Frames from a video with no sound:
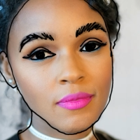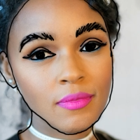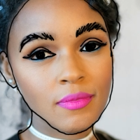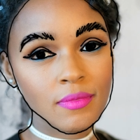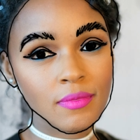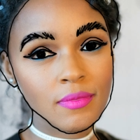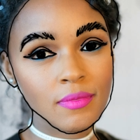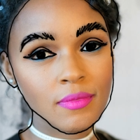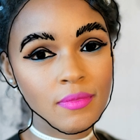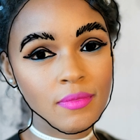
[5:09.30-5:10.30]

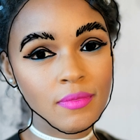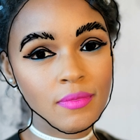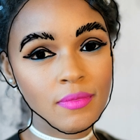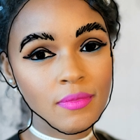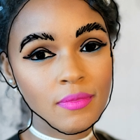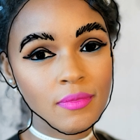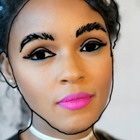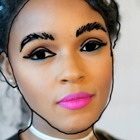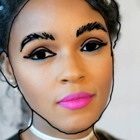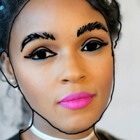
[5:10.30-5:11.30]

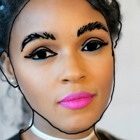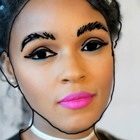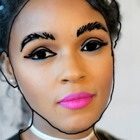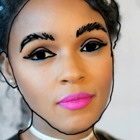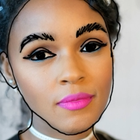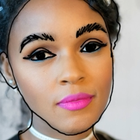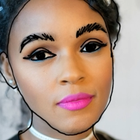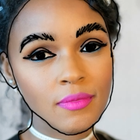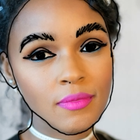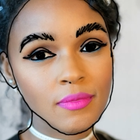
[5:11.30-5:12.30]
(no one is talking)